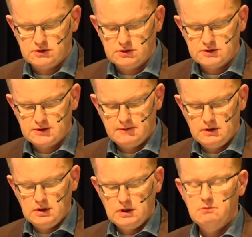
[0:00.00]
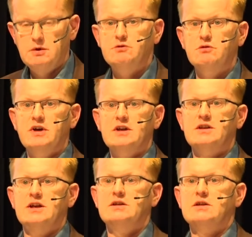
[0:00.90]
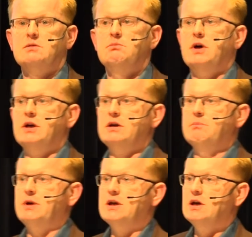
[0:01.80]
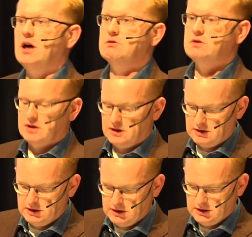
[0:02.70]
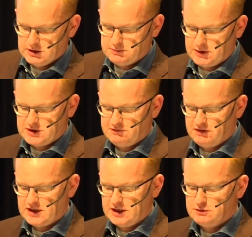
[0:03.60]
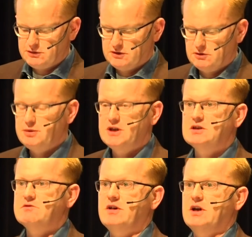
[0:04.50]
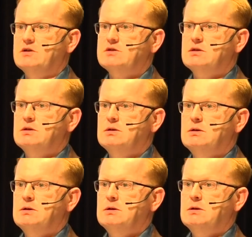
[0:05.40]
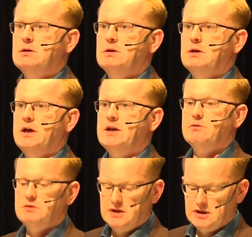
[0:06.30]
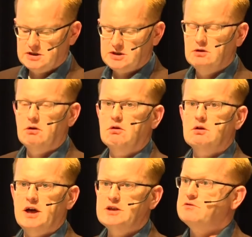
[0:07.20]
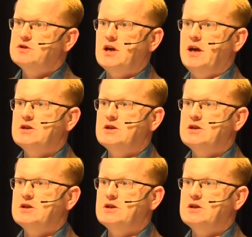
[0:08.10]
results, we have to validate it by picking out specific individual patient files. And then we see all kinds of